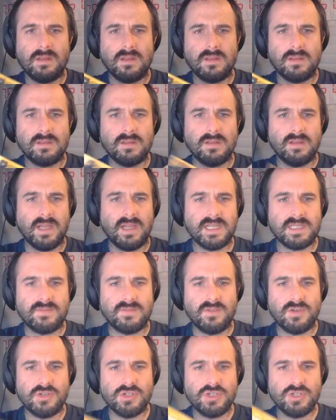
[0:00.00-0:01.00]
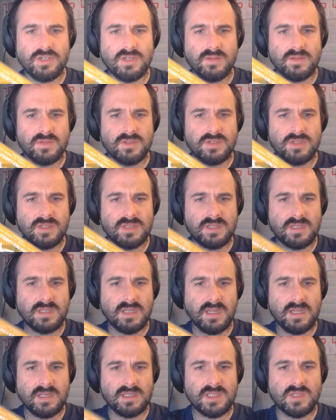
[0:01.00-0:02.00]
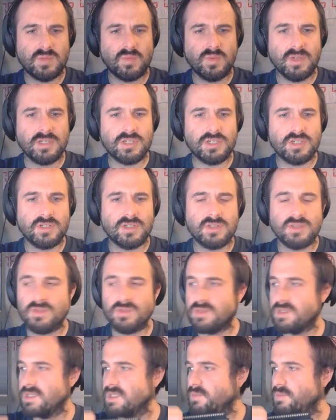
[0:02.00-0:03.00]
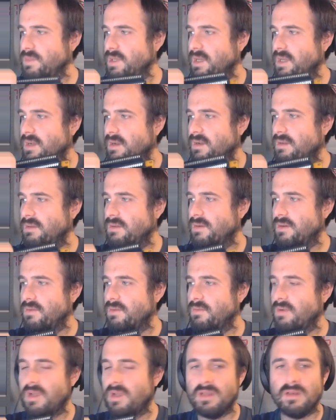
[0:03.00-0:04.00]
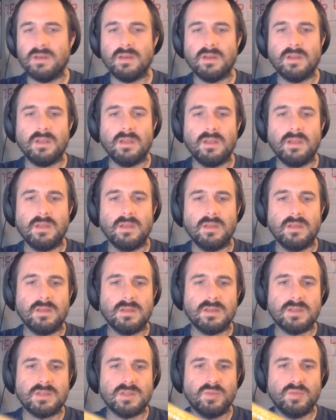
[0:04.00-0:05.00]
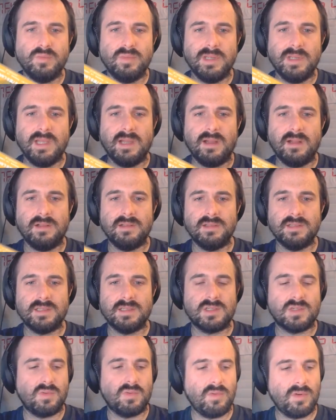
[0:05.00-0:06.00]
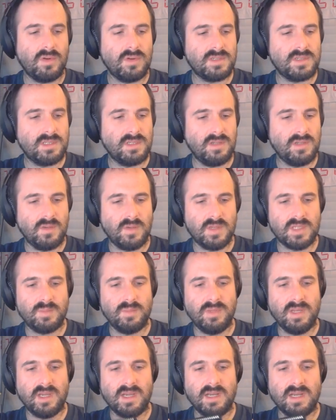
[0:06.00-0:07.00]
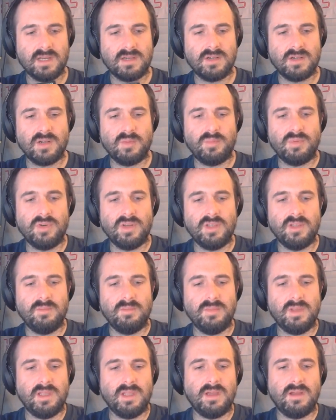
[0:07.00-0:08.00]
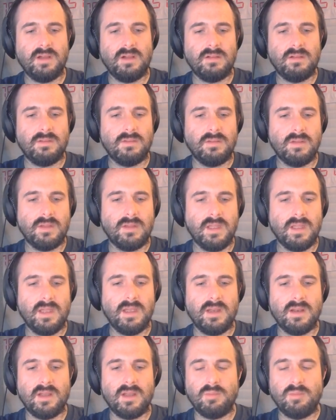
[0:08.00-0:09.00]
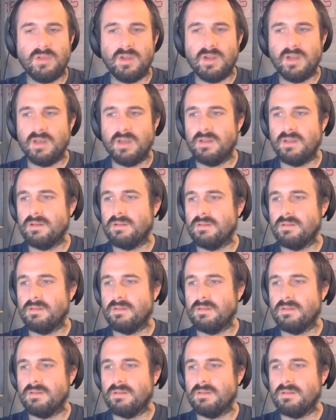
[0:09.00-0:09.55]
the last version, it was just a switch. So it says BL or run. So BL is towards the USB connector. I'll put it in BL and I'll plug it in.